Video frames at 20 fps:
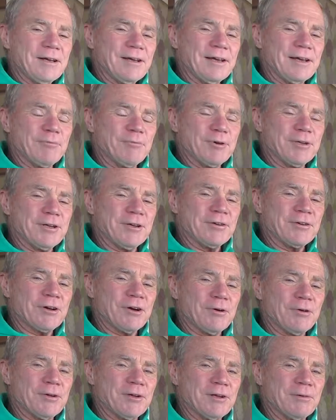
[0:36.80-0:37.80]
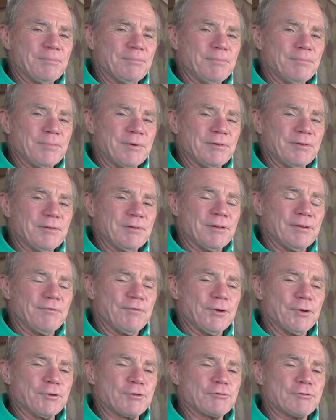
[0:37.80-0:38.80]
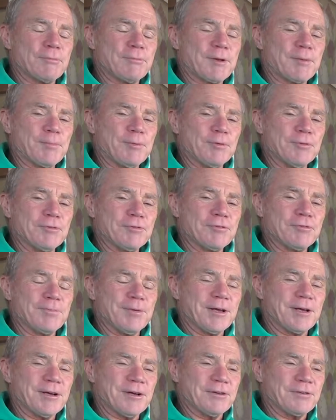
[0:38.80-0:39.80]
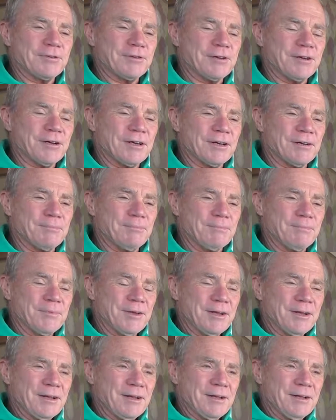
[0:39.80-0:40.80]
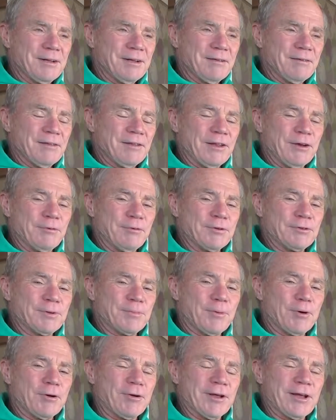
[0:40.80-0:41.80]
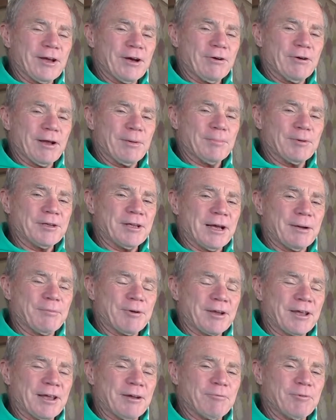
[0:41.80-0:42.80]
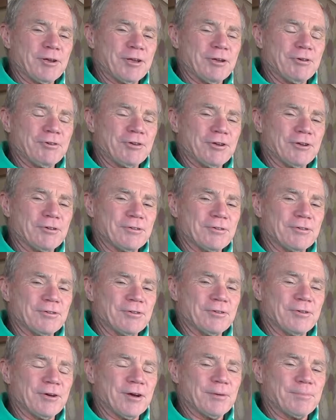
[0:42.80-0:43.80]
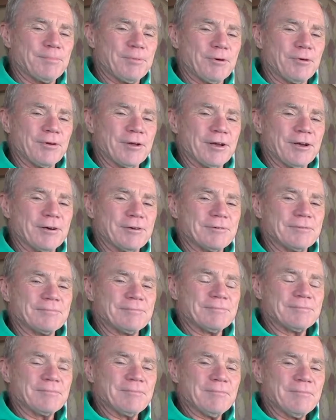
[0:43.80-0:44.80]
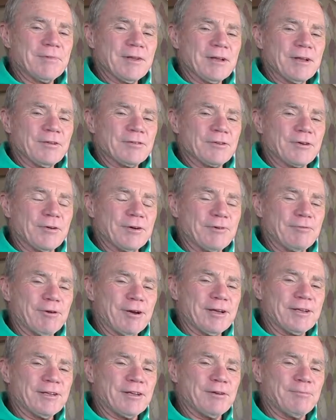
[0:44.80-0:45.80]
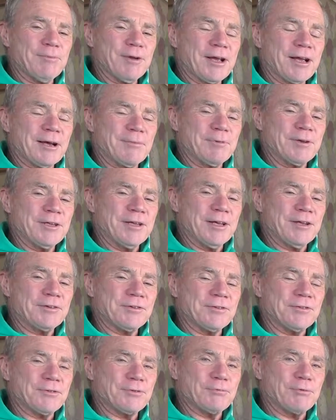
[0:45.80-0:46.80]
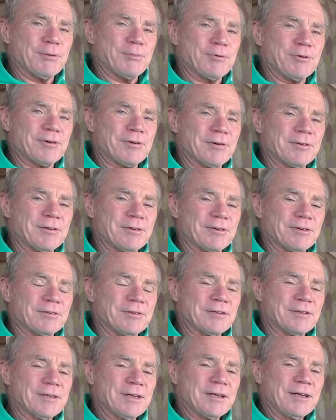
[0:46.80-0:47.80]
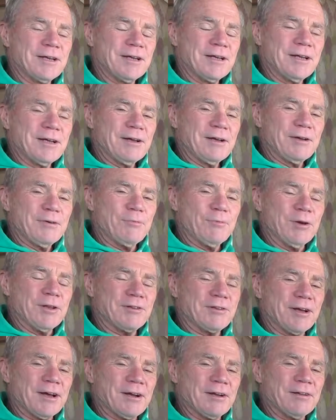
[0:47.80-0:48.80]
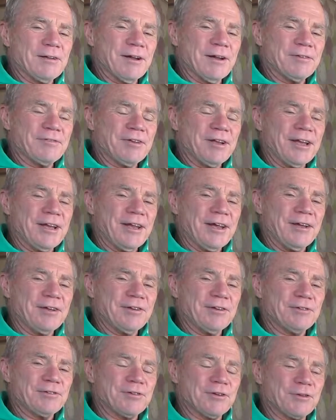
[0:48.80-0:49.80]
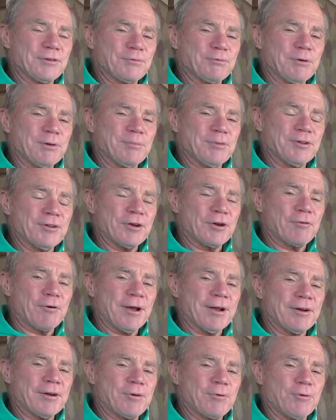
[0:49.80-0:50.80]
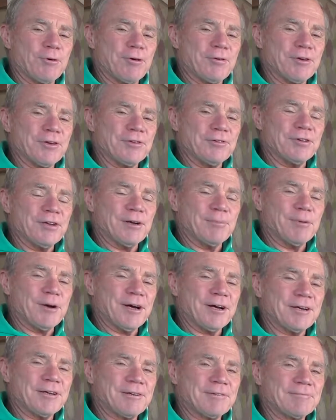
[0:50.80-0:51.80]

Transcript: And we didn't go in the few swimming pools because there was a polio epidemic and we knew children who got polio. So we really didn't become a decent swimmer until we started as teenagers to swim in the granite quarries nearby.